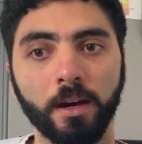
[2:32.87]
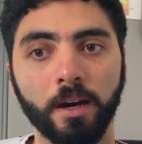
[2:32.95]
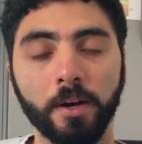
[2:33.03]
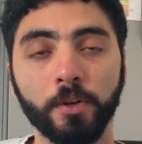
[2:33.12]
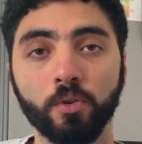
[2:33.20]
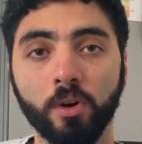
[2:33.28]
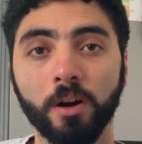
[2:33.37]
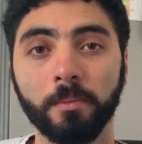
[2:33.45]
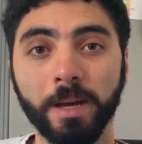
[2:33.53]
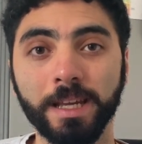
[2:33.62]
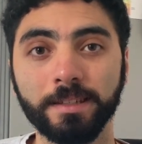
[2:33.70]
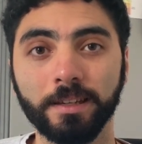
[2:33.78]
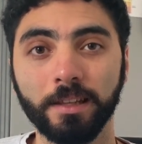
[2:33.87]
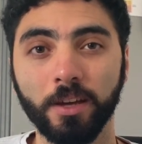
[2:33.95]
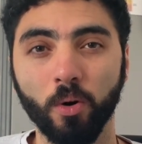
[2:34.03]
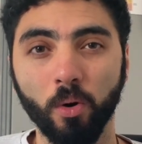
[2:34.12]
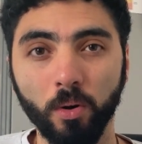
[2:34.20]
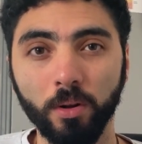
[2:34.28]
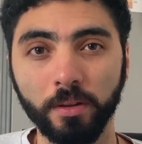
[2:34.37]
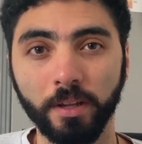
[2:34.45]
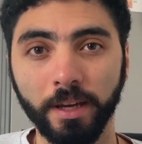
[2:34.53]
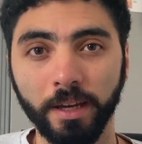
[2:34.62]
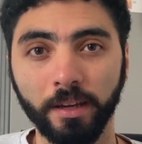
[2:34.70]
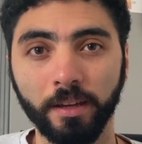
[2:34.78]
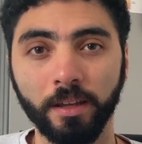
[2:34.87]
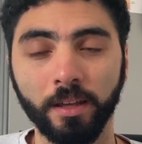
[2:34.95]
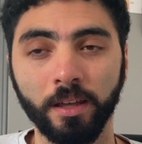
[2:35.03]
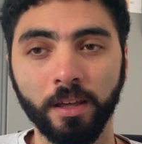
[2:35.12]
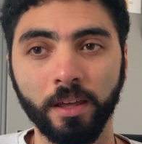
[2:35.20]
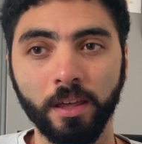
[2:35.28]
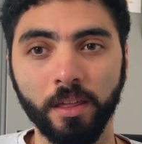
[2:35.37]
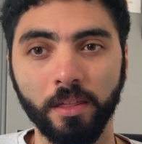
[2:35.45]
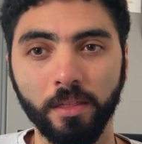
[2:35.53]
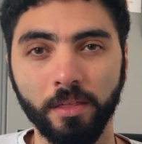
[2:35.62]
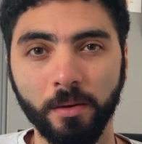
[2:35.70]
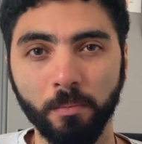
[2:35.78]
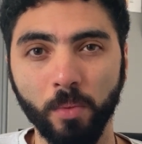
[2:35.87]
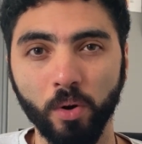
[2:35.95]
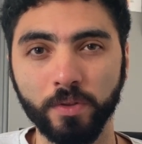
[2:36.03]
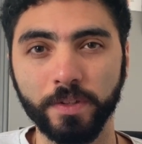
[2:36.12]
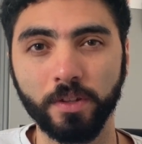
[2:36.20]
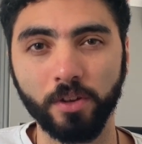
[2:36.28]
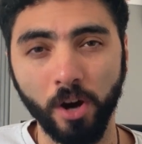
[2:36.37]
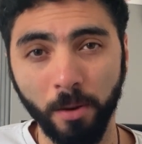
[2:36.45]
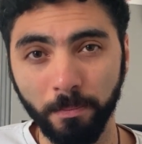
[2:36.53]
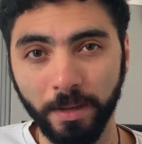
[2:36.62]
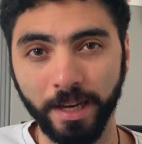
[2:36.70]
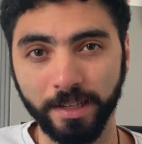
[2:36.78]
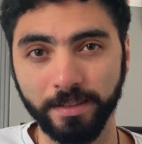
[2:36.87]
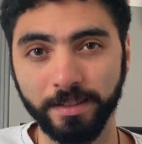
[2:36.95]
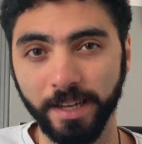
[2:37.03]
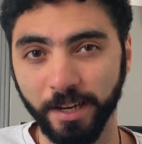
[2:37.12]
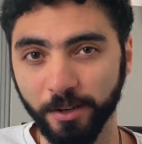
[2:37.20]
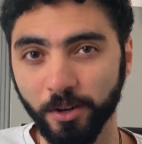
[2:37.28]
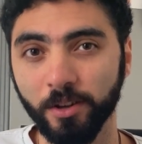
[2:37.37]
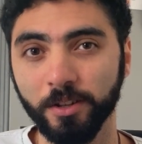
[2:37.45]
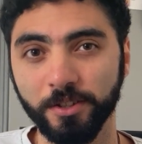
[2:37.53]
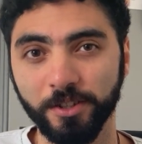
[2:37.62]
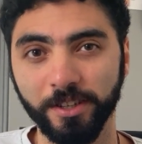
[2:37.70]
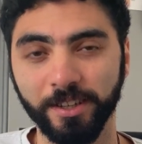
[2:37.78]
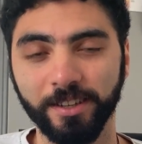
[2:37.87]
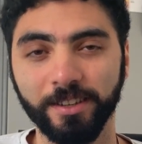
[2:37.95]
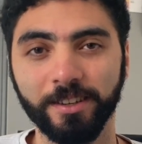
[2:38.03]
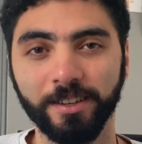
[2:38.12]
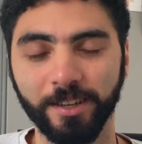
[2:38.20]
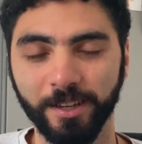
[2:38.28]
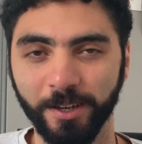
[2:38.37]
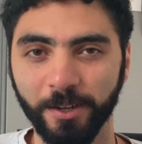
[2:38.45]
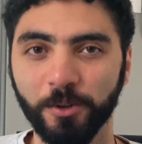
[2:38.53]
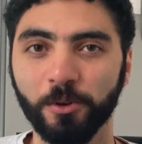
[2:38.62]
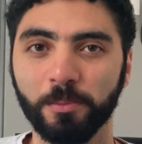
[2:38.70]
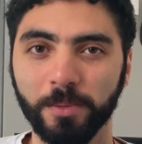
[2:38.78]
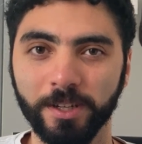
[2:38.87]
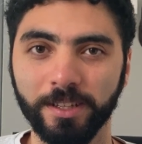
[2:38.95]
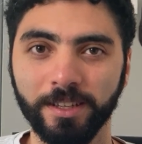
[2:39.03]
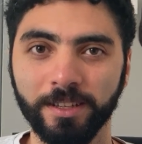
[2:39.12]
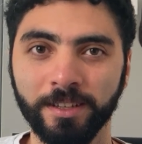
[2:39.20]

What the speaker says: you are basically holding the most complex technology in your body.